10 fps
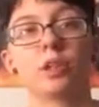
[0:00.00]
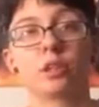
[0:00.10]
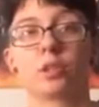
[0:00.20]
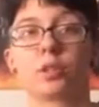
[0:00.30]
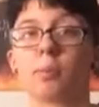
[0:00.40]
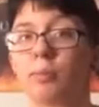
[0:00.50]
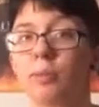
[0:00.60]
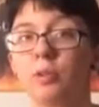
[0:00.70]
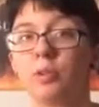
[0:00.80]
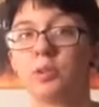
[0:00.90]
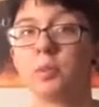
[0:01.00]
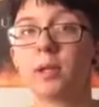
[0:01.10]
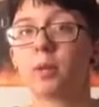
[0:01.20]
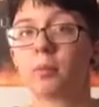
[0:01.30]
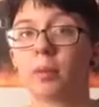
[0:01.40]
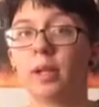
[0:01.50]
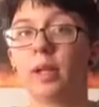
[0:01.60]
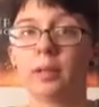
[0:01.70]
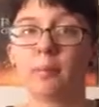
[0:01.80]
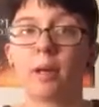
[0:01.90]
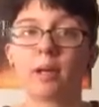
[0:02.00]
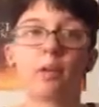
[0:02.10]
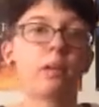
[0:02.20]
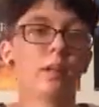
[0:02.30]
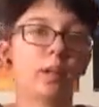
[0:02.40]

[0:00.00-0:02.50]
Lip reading: It's just on my Bluetooth speaker and playing in the background,